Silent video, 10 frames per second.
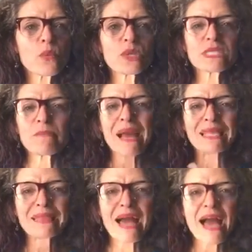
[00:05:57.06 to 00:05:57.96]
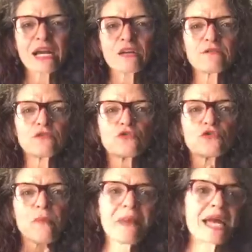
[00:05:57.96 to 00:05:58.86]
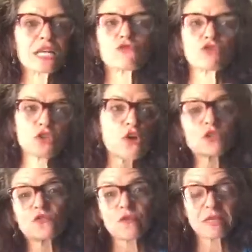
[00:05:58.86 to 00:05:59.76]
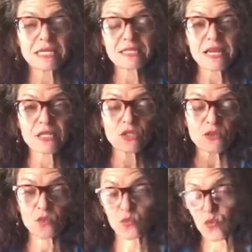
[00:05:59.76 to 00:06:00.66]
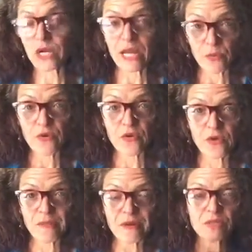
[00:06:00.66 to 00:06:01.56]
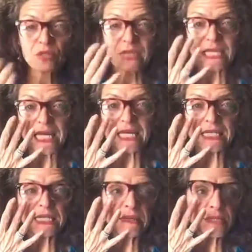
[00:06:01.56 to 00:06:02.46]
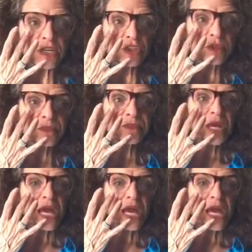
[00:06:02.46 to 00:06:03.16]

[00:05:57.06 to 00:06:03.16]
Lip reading: was my lack of dramatic results from the intense workout program I'm doing, the 80-day obsession.